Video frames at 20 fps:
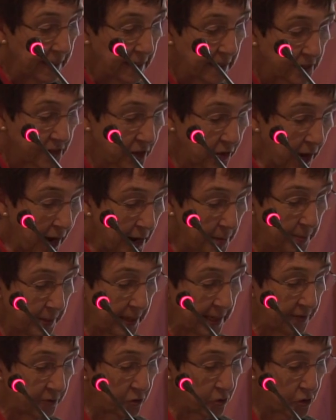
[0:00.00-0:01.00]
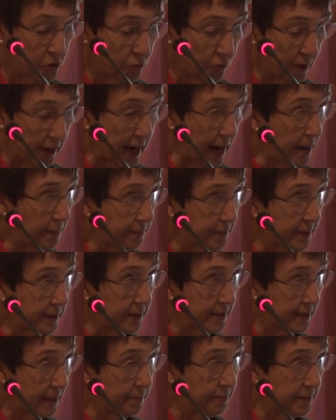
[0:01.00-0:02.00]
So I believe you do relapse at
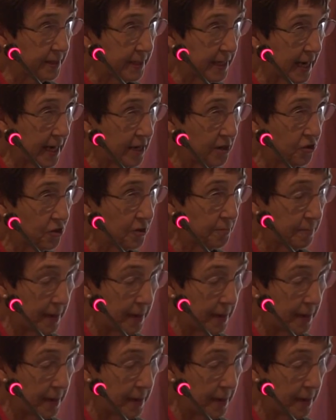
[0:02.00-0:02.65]
some stage. It